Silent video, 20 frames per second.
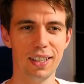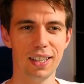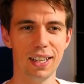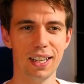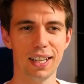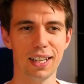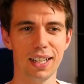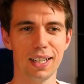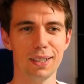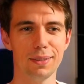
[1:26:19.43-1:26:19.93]

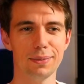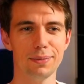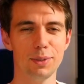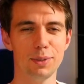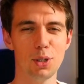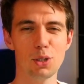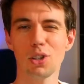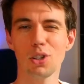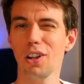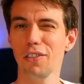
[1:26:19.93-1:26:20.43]

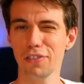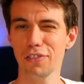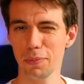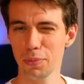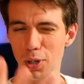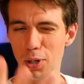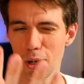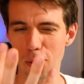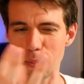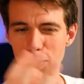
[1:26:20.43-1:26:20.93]
to solve the
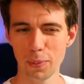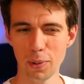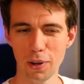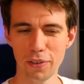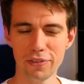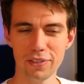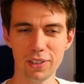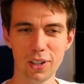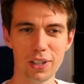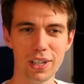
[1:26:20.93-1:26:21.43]
problem
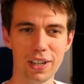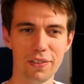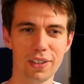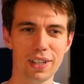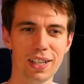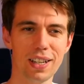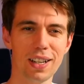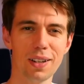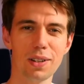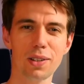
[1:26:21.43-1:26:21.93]
of not
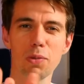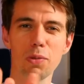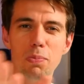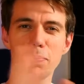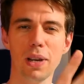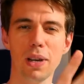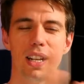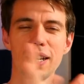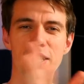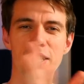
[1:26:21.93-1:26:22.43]
having a good
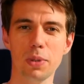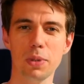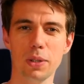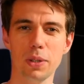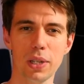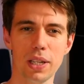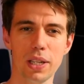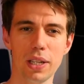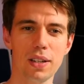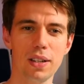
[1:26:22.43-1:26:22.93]
balance
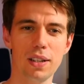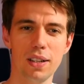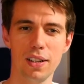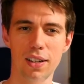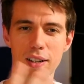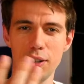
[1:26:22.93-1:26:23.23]
between